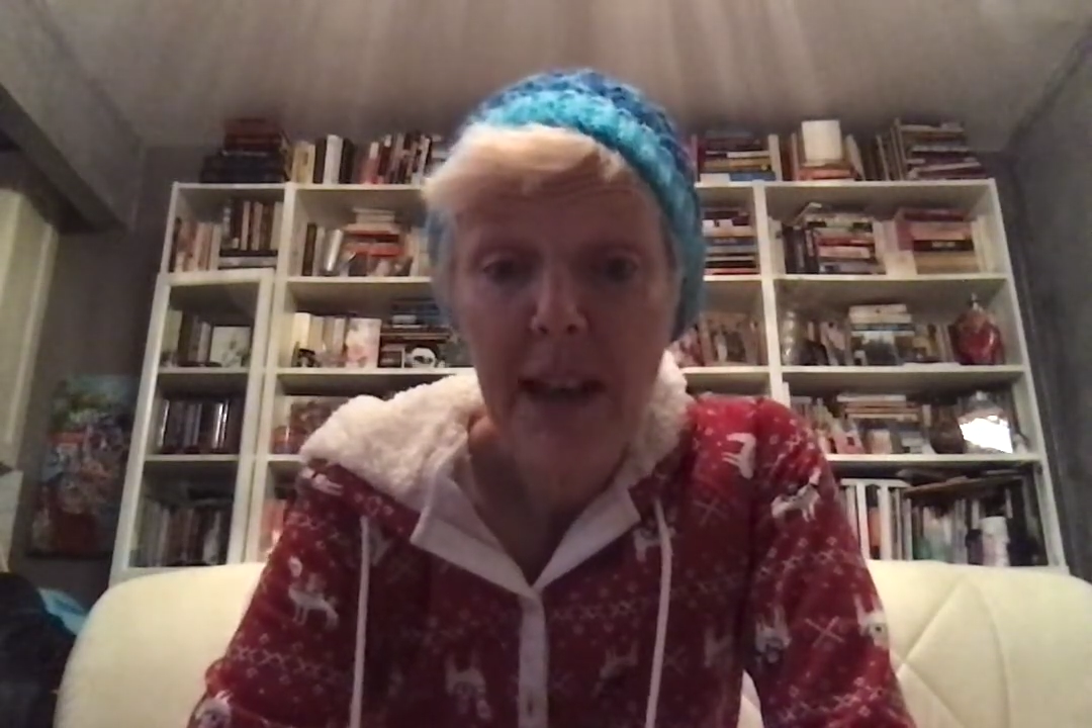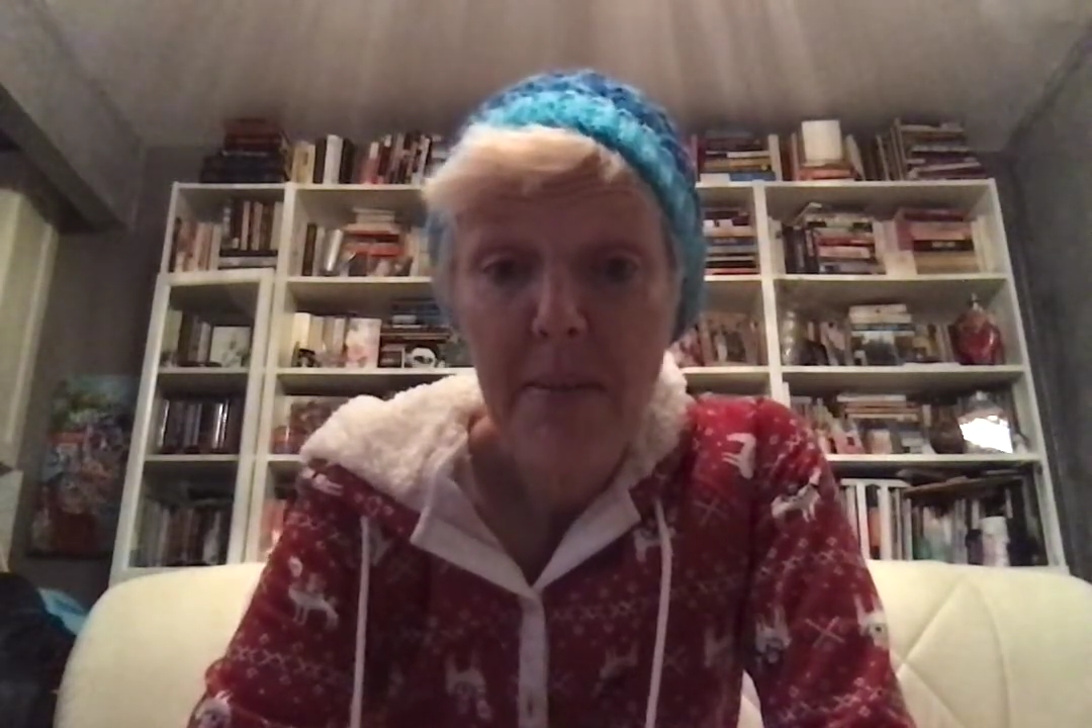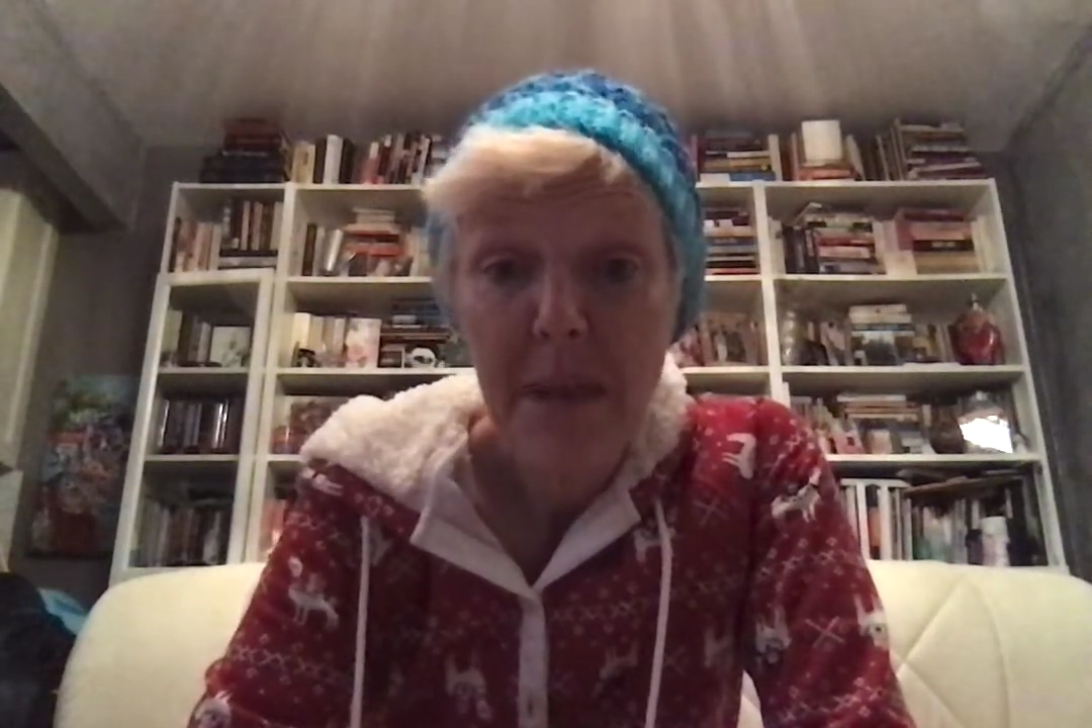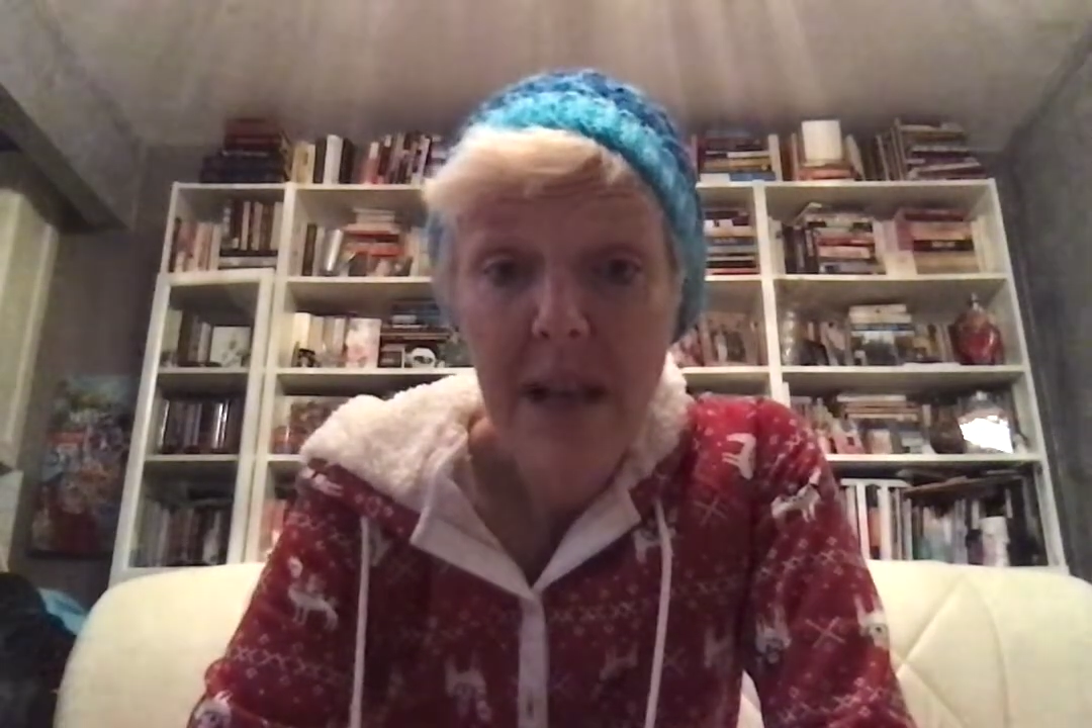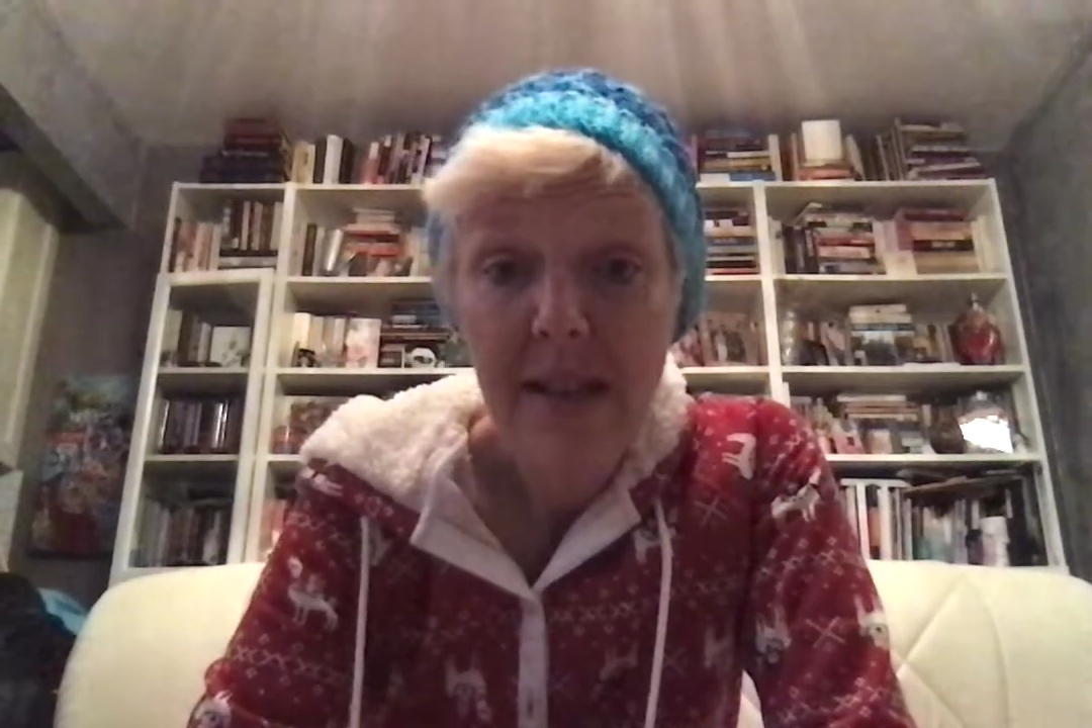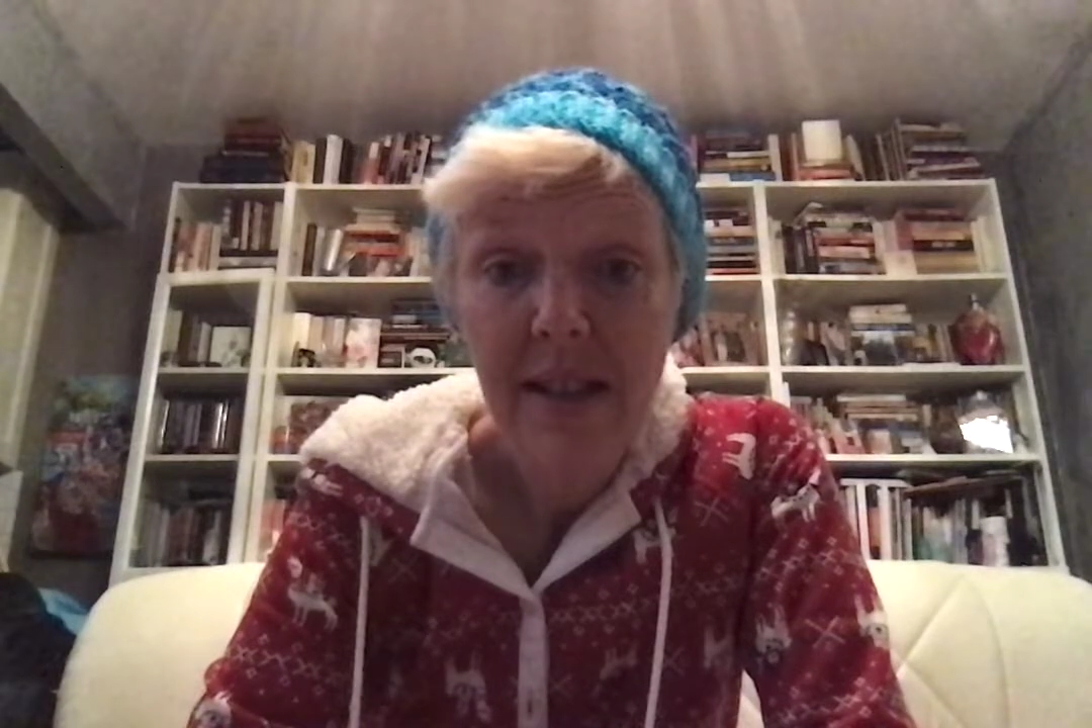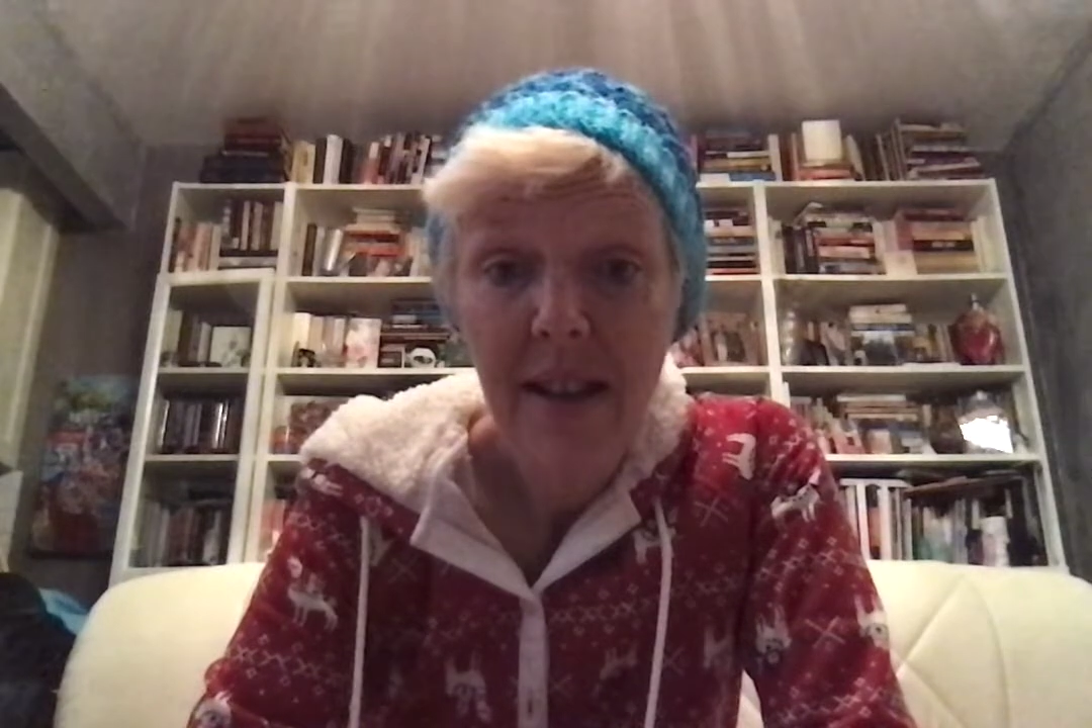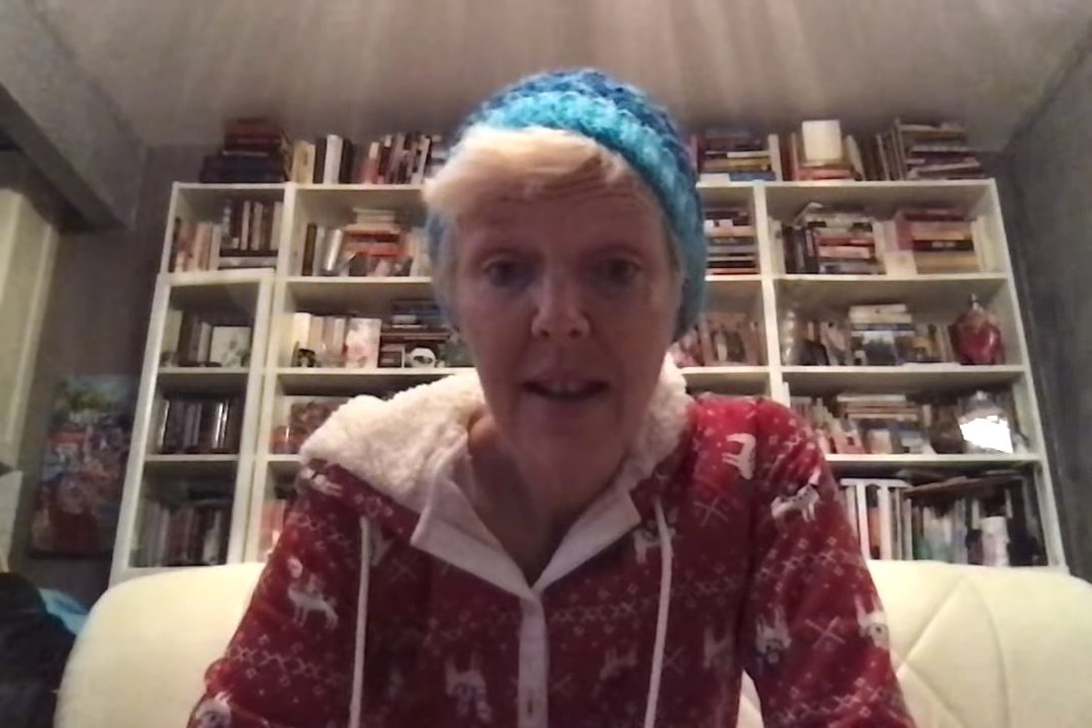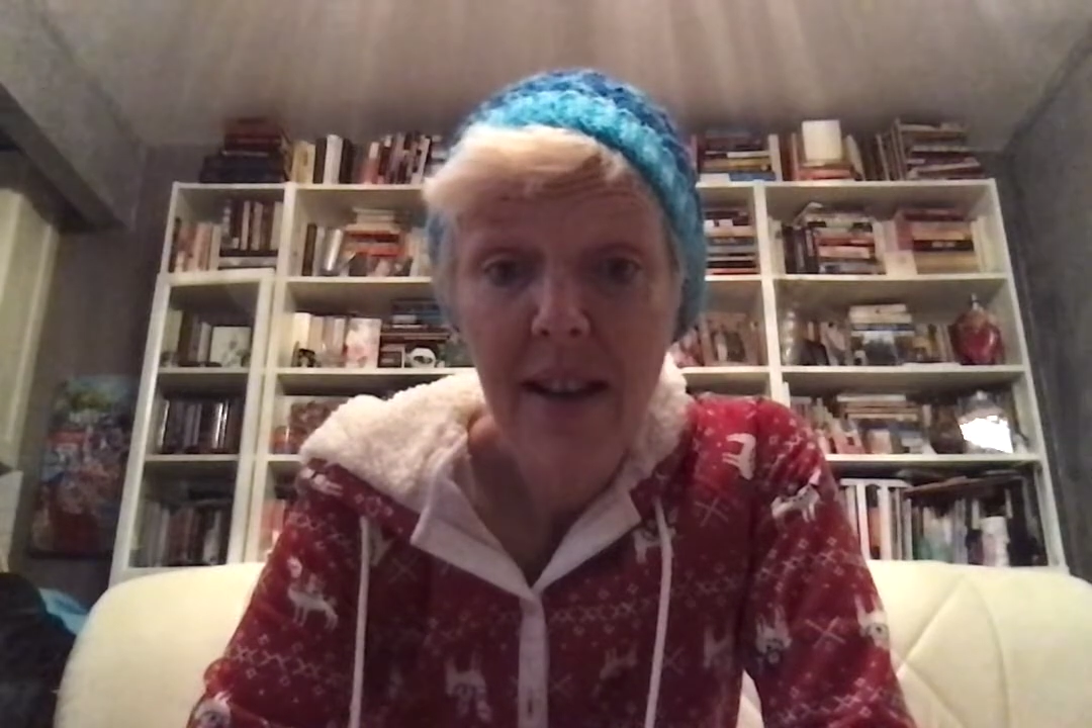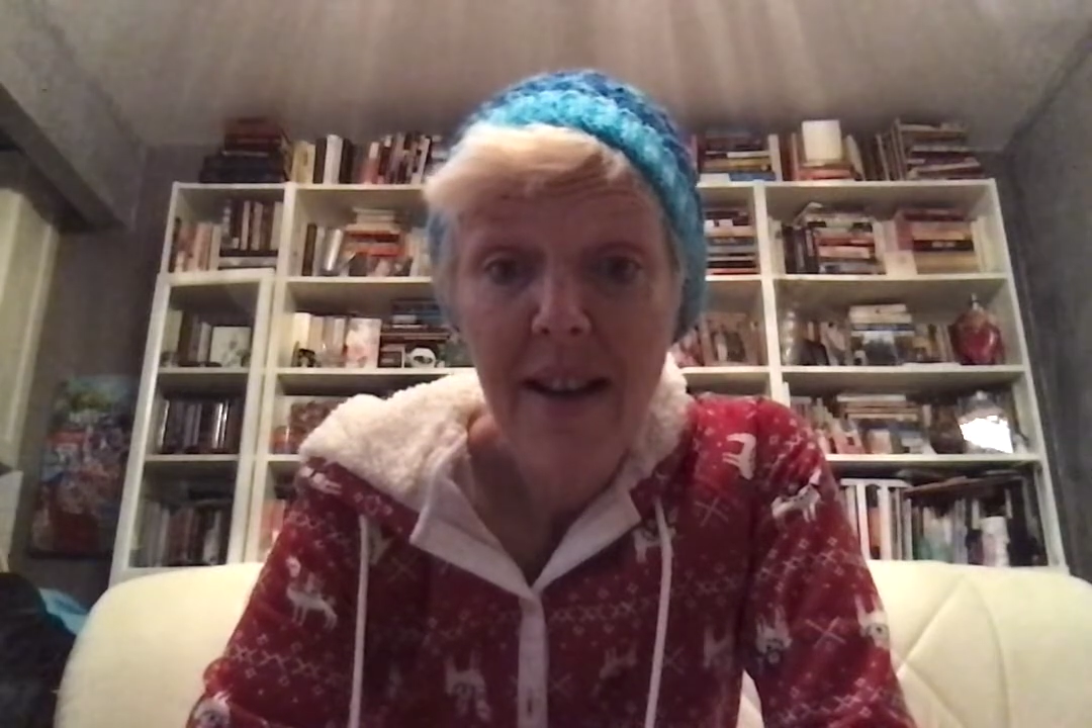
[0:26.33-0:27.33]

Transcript: amazing